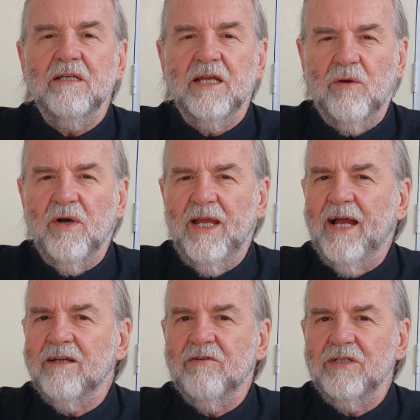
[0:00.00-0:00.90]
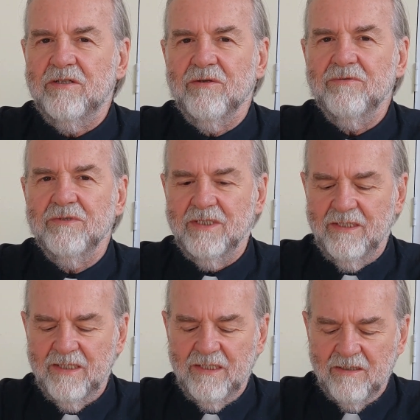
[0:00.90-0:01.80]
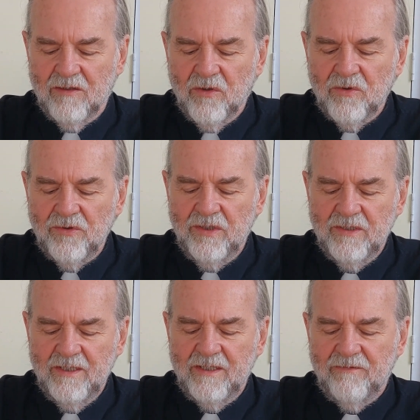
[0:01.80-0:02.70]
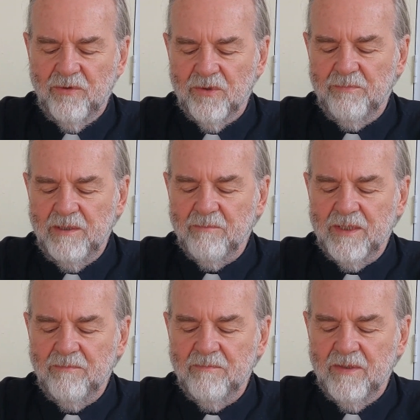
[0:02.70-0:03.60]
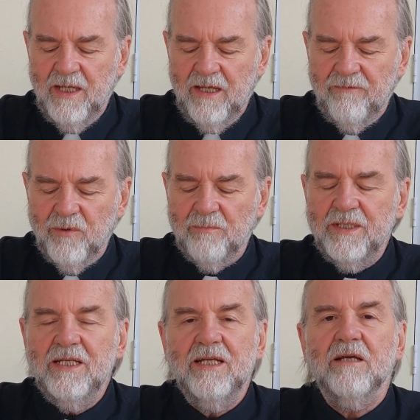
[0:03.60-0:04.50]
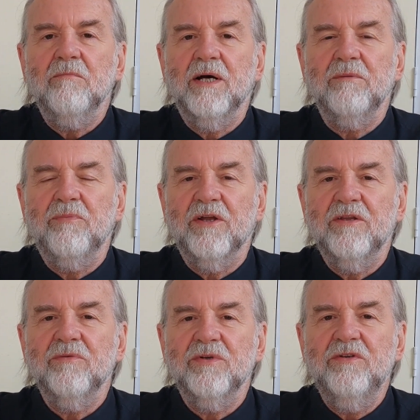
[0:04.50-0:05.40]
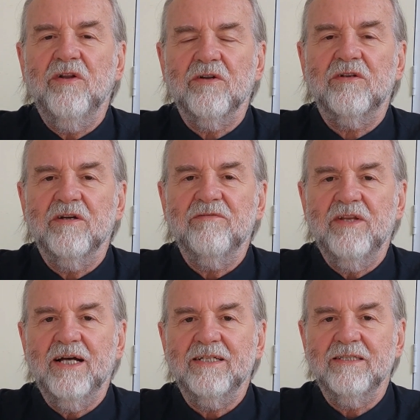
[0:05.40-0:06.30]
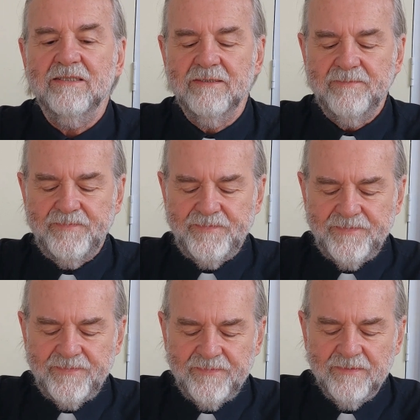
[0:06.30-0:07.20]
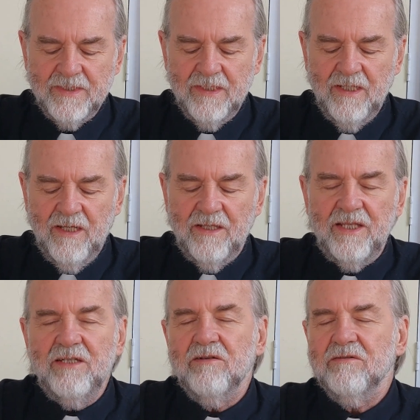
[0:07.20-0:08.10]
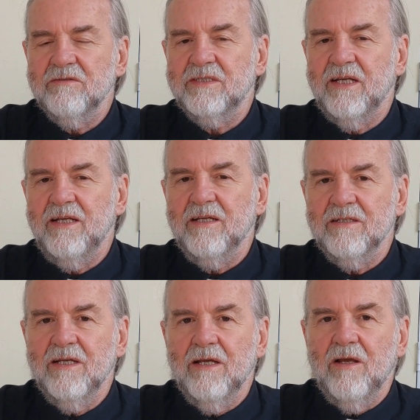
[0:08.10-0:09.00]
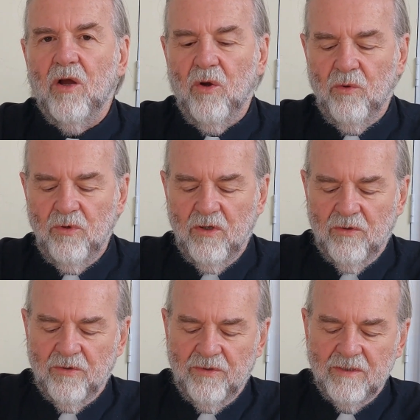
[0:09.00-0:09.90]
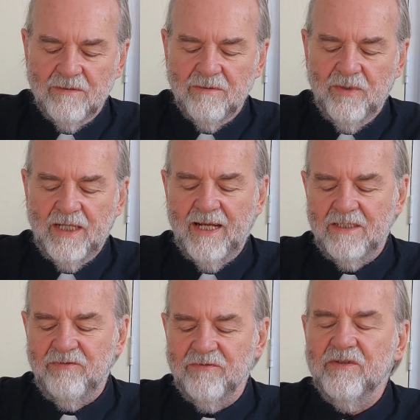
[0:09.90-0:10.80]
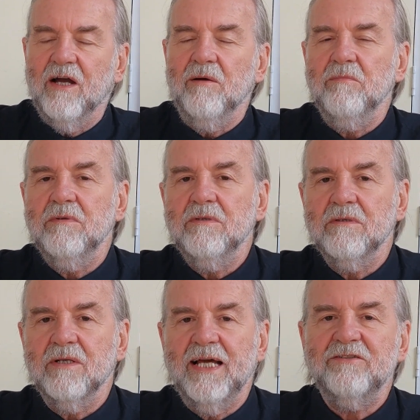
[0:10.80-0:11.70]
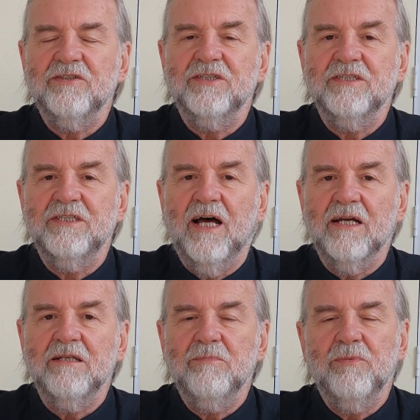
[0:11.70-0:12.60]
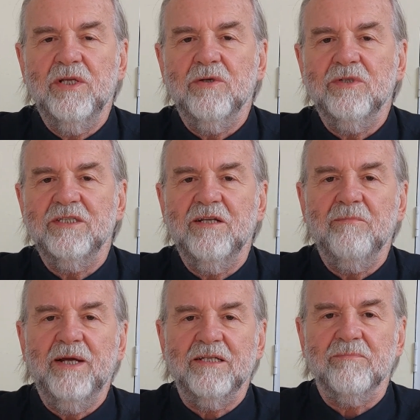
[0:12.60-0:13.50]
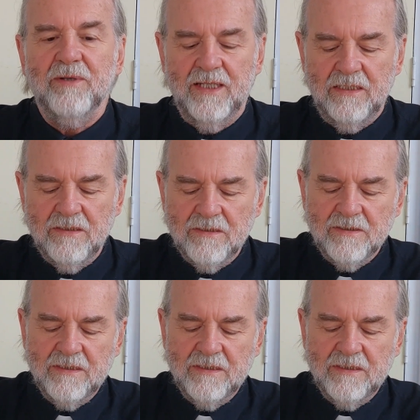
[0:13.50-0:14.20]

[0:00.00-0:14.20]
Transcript: in quite angry tones, I think, Lord, if you had been here, my brother would not have died. They don't say, oh Lord, we're glad you've come. Lazarus has died, but we know he's in a better place.